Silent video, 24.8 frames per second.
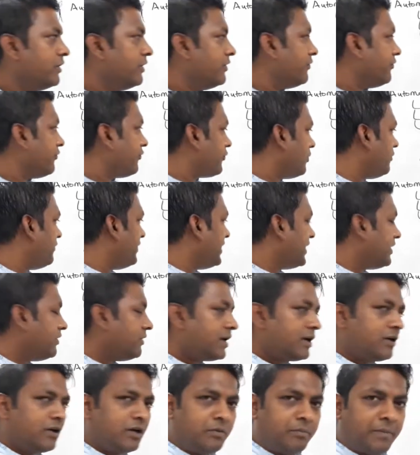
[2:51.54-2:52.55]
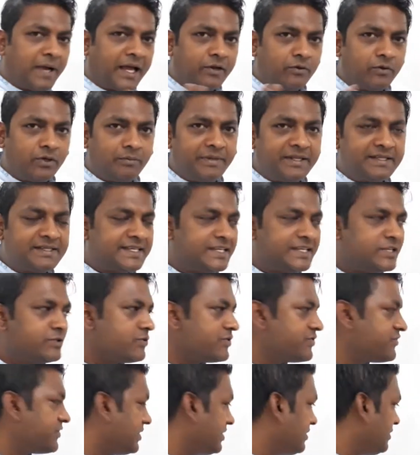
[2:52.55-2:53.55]
So when you are on a manual bid
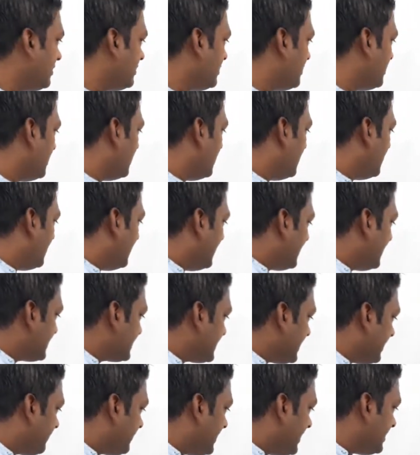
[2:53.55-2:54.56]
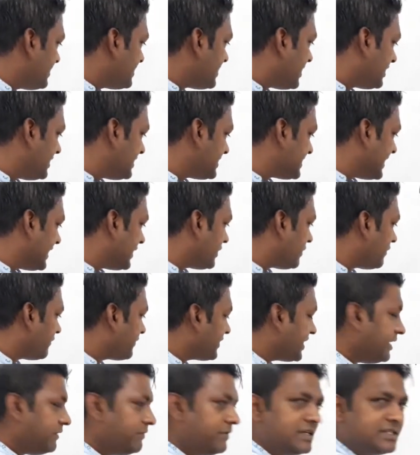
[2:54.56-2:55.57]
situation, let's say these are the set of
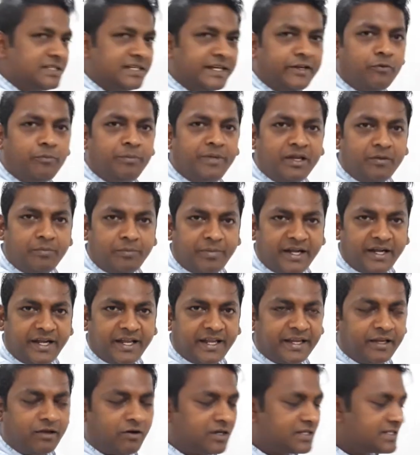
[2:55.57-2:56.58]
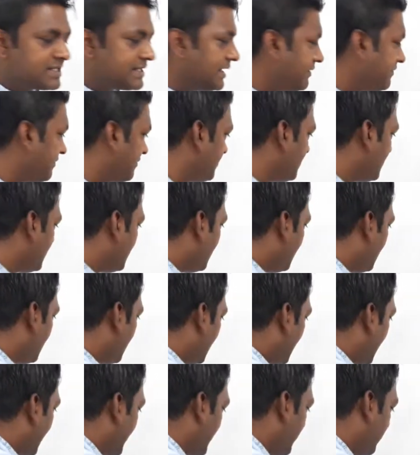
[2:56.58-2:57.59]
keywords that you've been bidding yourself,
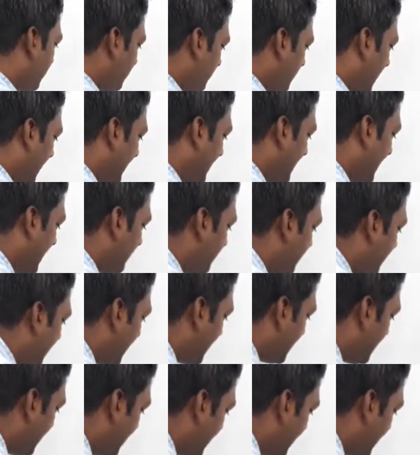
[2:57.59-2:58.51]
and you might have had